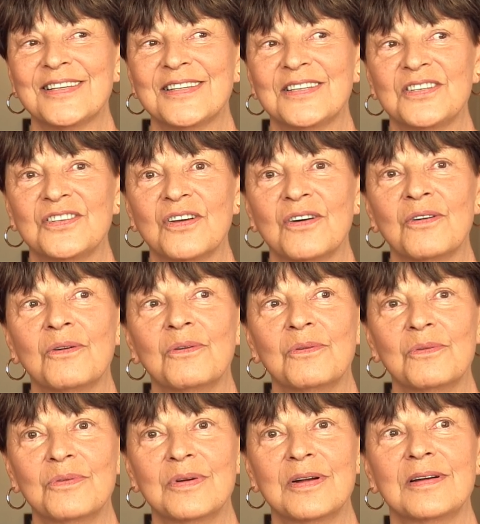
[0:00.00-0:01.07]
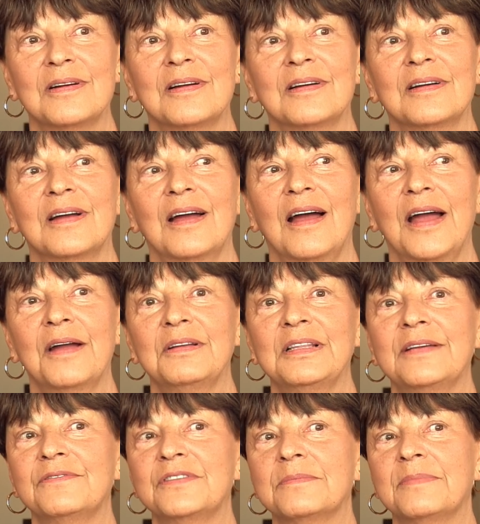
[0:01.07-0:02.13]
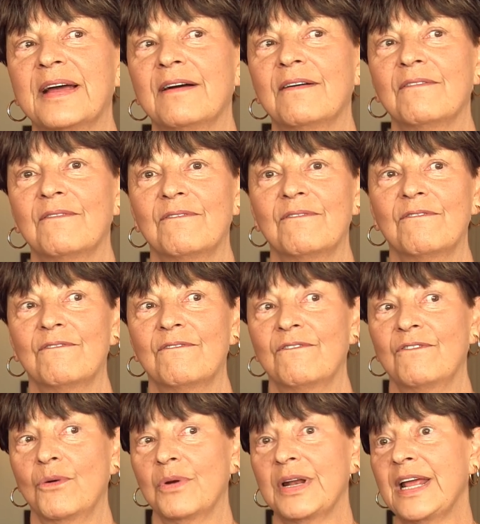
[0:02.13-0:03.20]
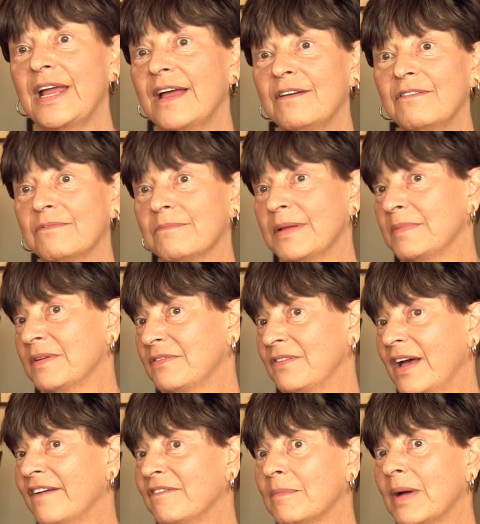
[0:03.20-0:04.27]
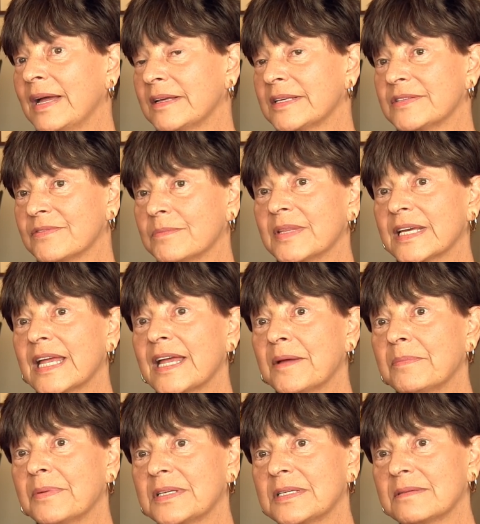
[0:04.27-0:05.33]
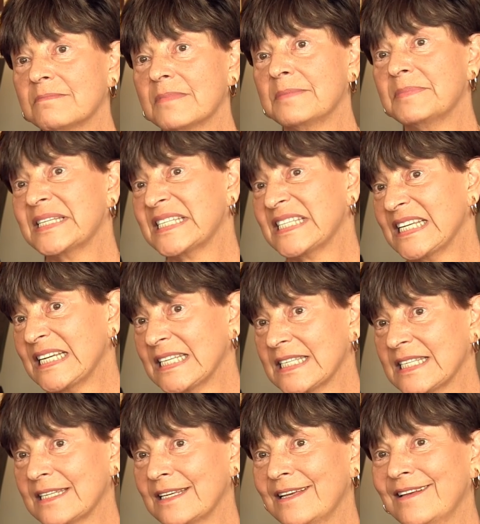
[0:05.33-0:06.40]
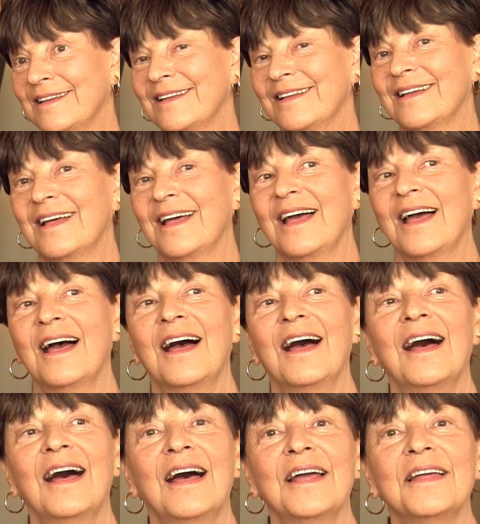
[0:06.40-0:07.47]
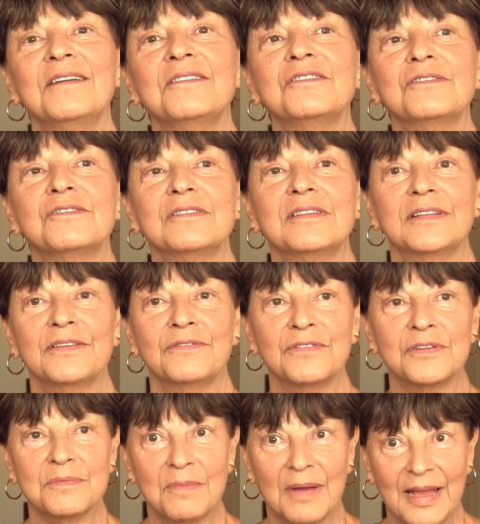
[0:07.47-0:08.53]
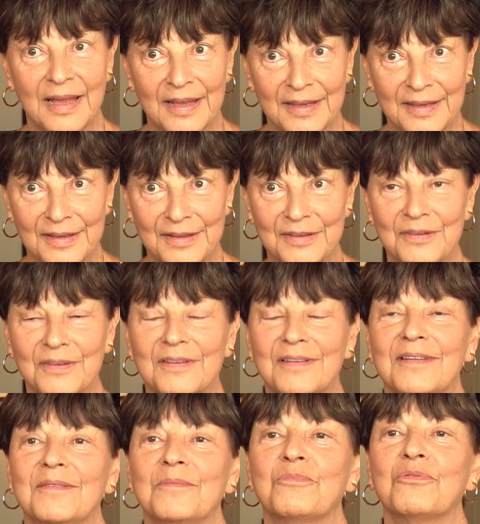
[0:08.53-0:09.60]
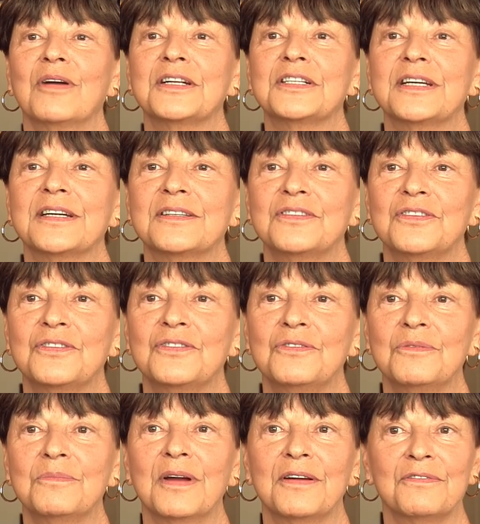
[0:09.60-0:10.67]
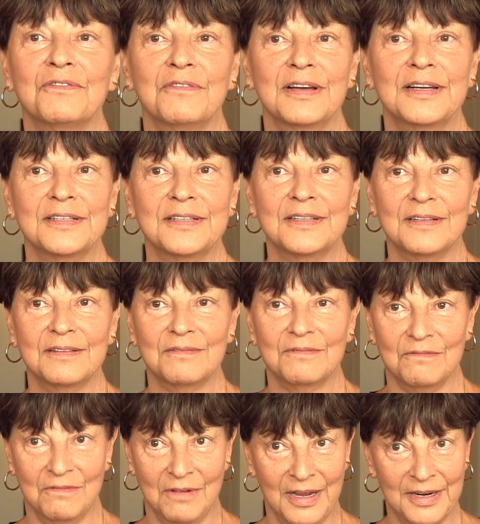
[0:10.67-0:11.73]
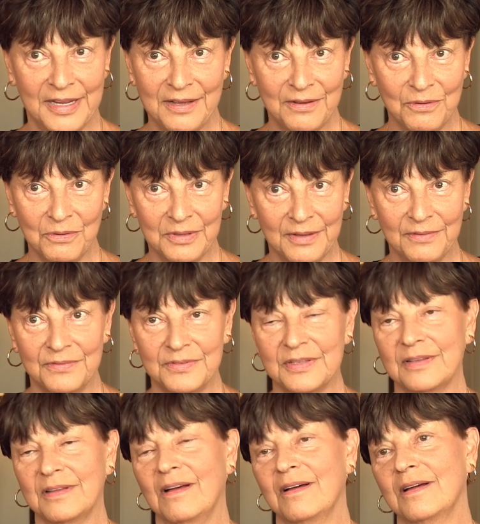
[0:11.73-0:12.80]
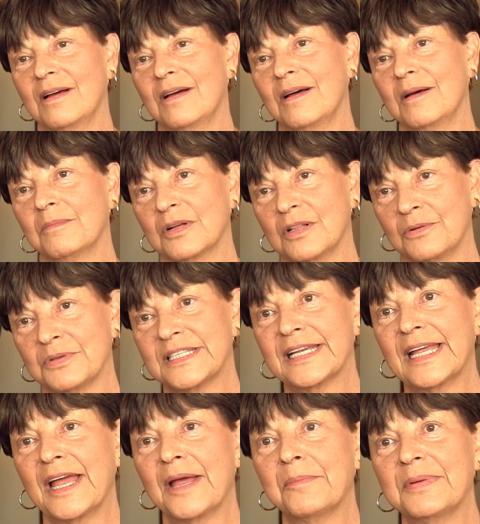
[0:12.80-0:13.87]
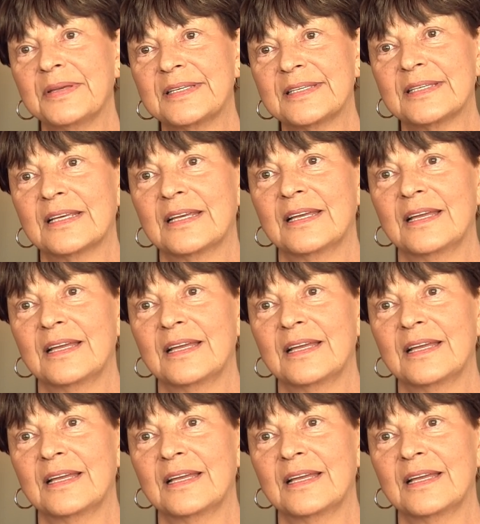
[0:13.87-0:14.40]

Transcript: So I lived about four and a half, maybe five miles from the campus, maybe six. I delivered my project to my friend Ronnie, who lived um, close to campus,